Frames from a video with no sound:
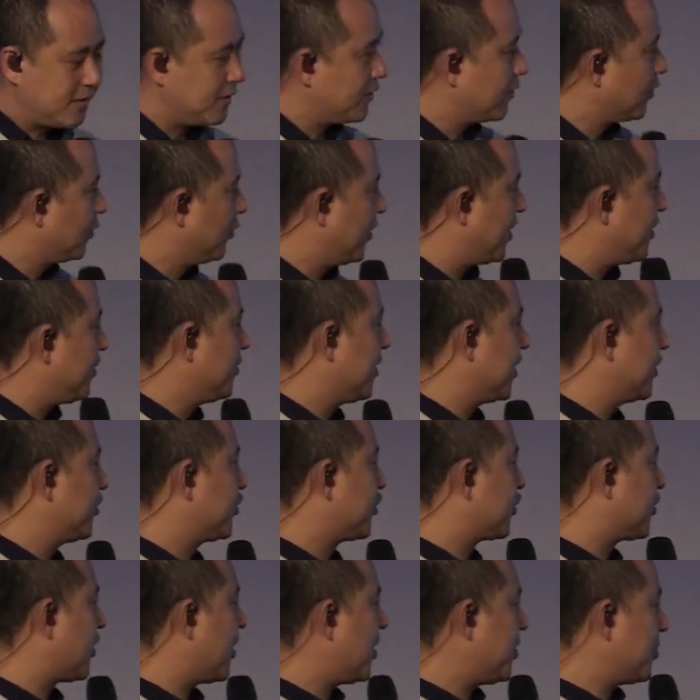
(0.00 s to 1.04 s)
when you are
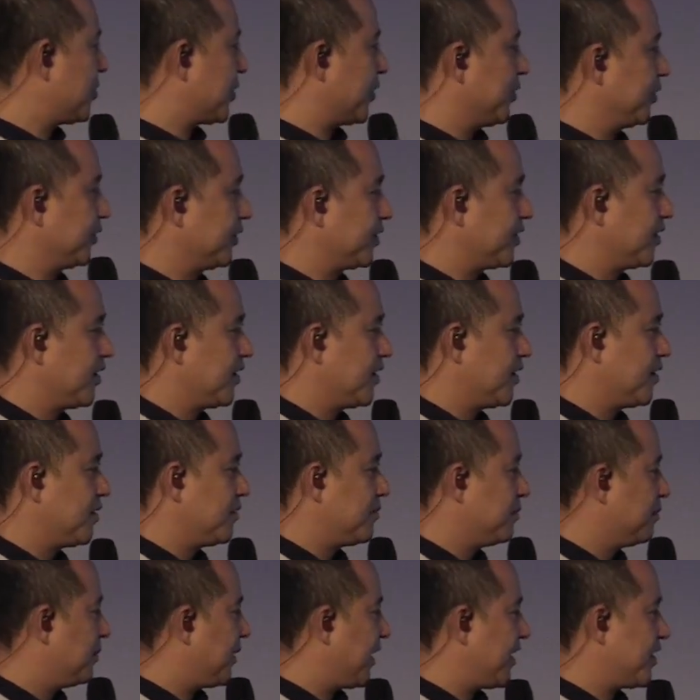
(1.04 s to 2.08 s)
troubled
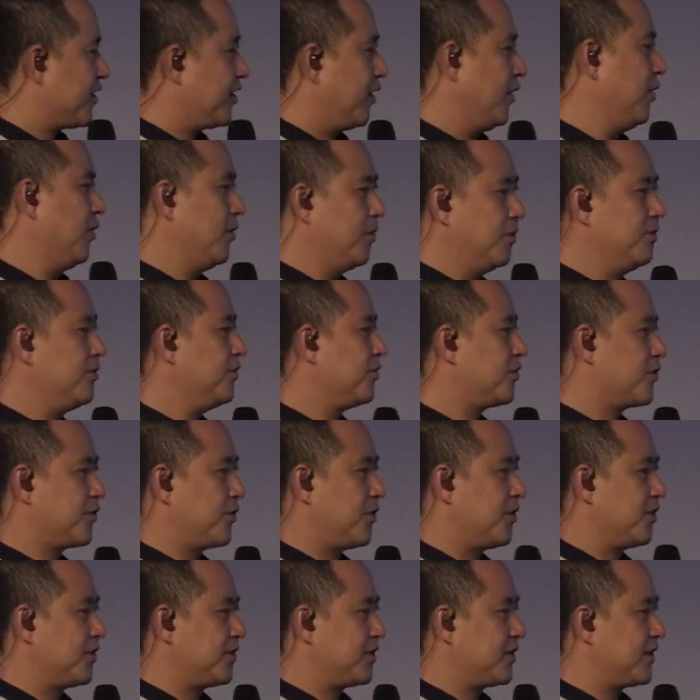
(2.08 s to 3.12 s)
by your own
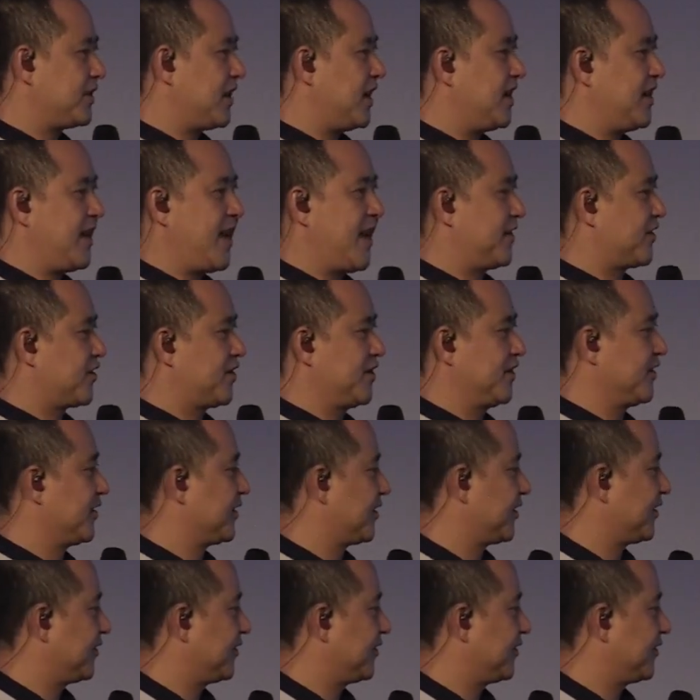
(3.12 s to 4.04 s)
thoughts and actions.